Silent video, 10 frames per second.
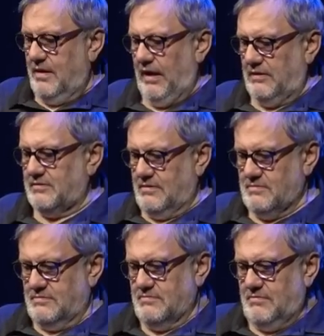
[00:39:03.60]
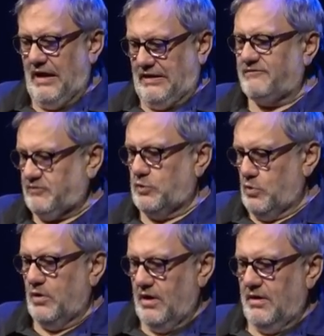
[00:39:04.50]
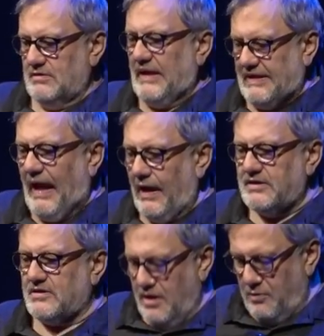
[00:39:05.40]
I have to decide